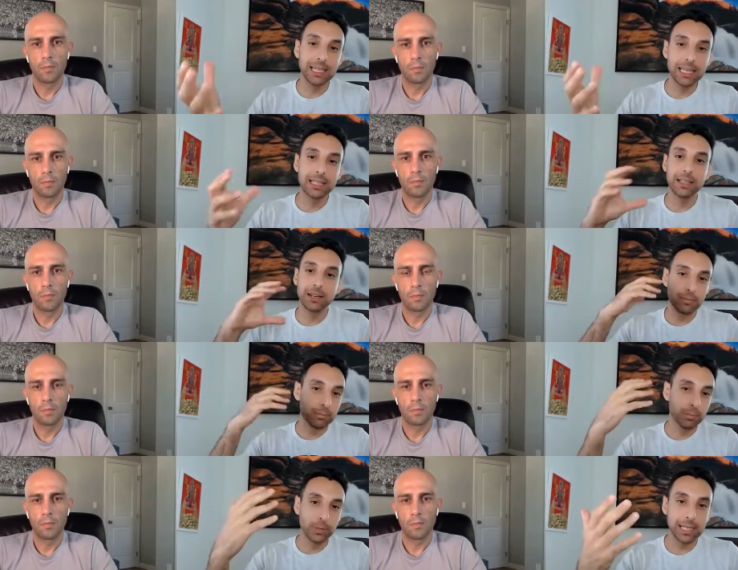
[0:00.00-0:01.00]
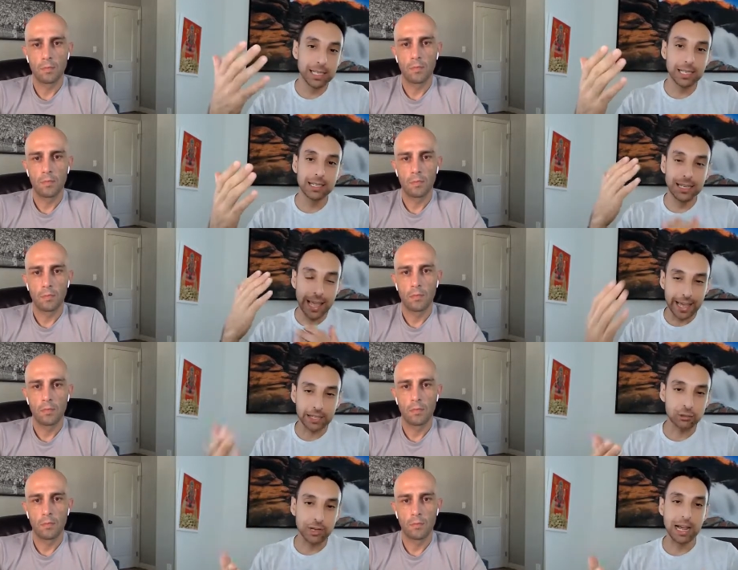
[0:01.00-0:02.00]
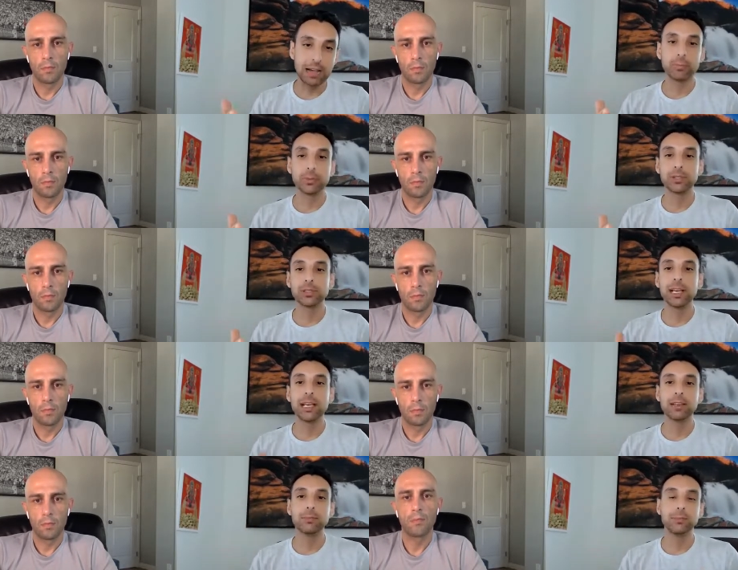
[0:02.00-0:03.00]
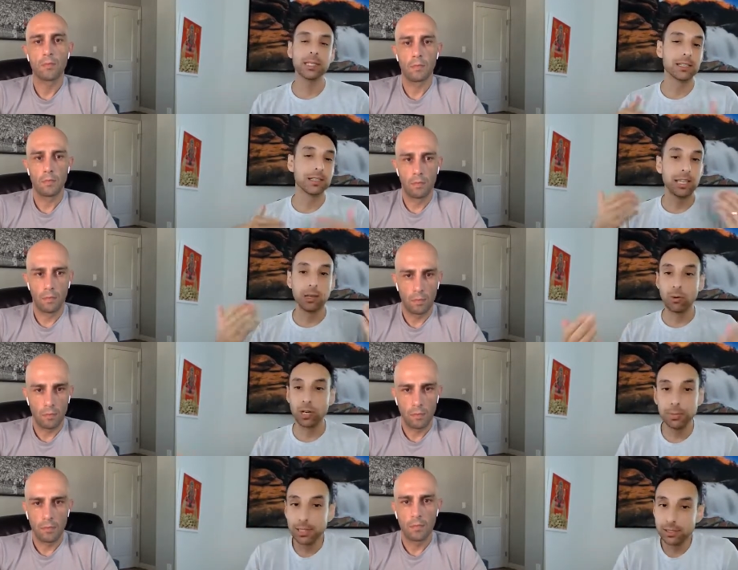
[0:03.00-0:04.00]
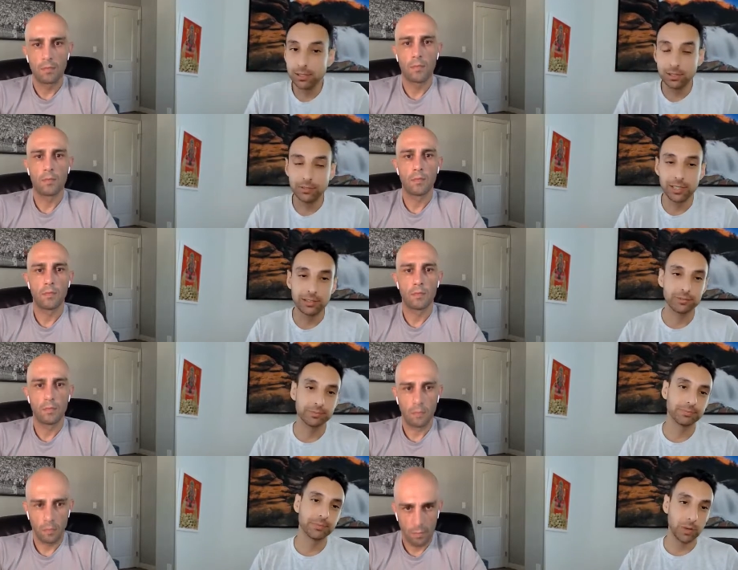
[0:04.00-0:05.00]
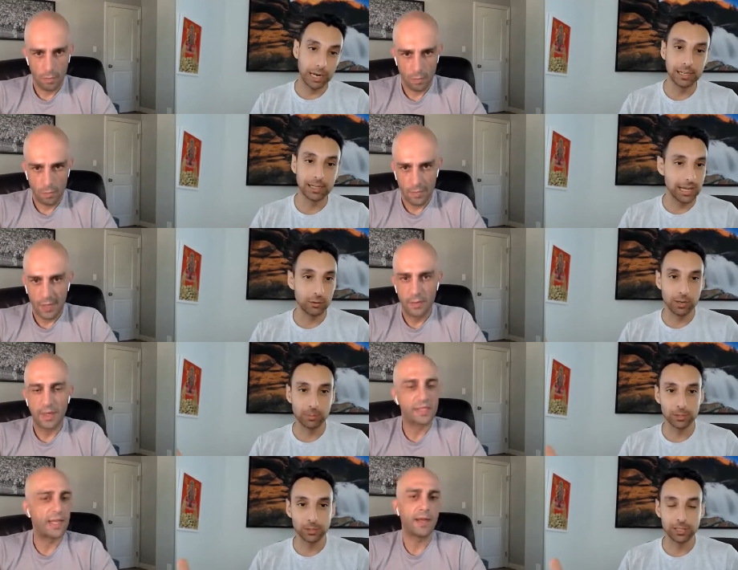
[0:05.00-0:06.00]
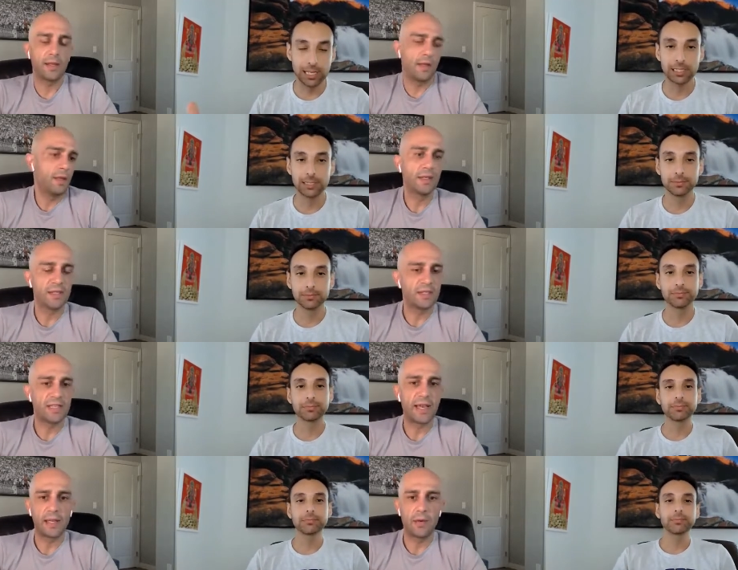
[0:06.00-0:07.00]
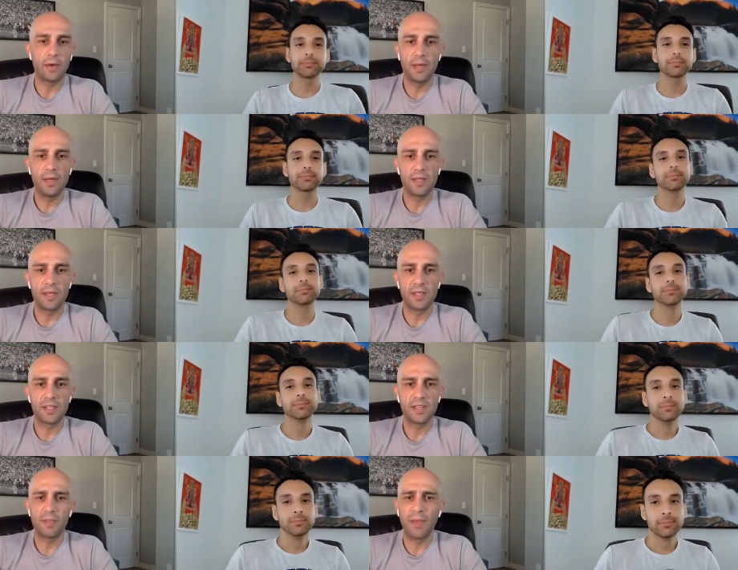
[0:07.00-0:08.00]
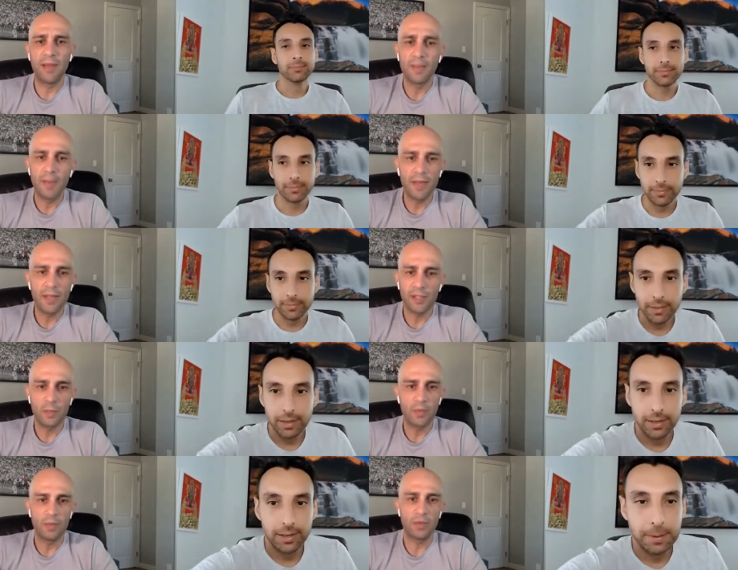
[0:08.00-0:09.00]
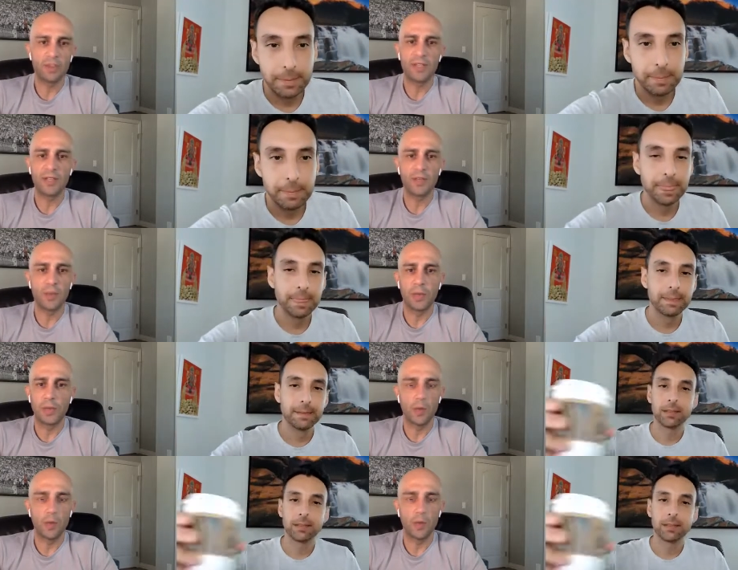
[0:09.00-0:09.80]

Speaker 1: in, they're putting in an extra 0.5% because they want to be conservative, right? Is that what I'm
Speaker 2: understanding? Exactly. That's exactly what it is. And it's a supply and demand issue with real estate too. And